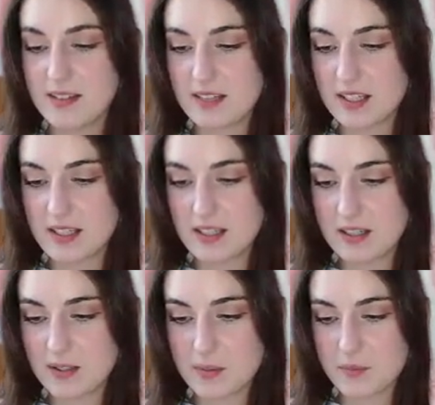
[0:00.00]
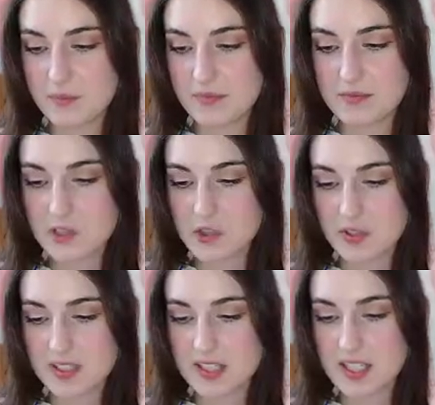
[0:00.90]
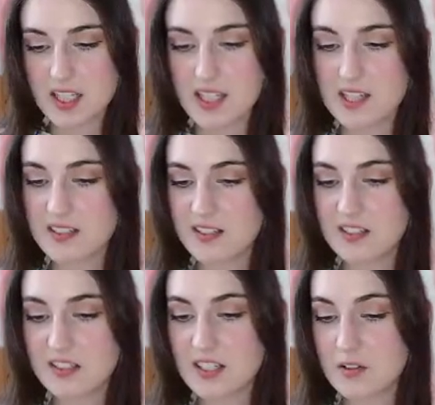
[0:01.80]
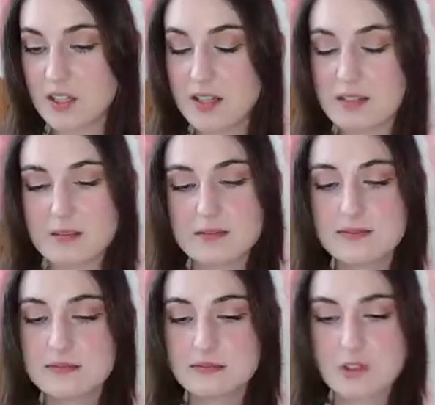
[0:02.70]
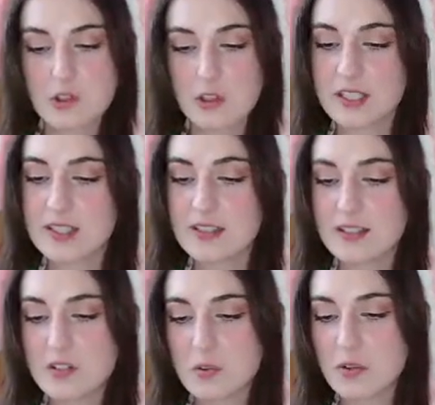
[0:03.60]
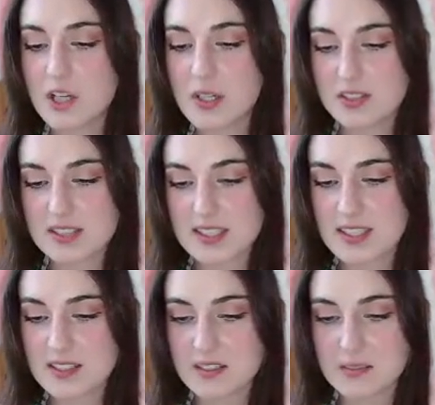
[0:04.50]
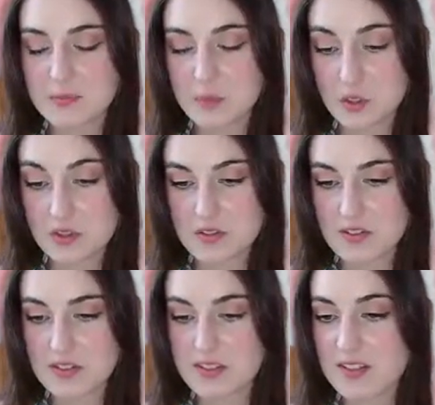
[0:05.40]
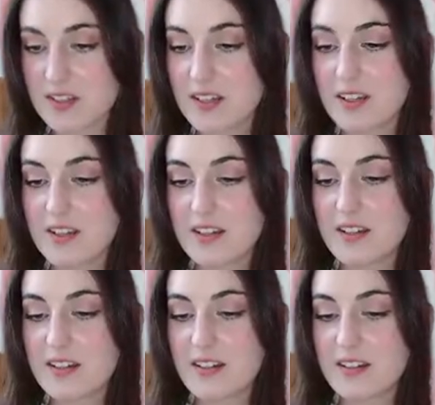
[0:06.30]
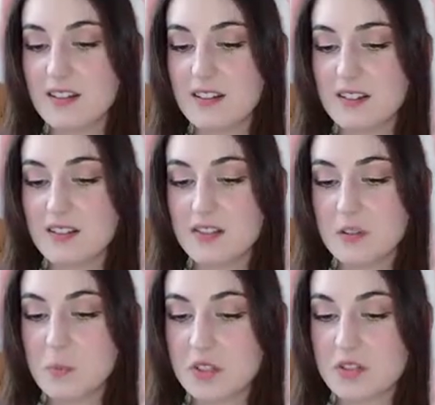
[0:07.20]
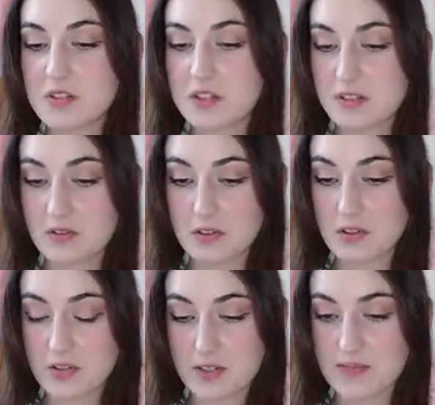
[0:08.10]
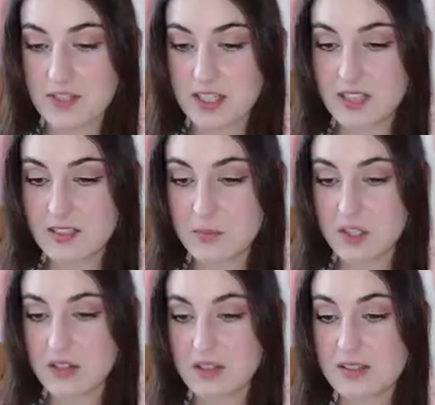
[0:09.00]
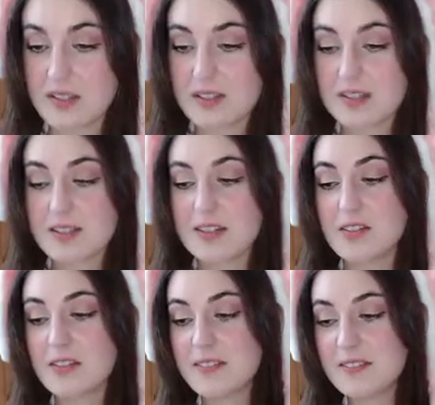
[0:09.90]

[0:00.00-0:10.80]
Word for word: they um, drew a cicada and then they're like, okay, drawing a story about cicada monsters. Uh, and then monster does look horrifying, to be honest. So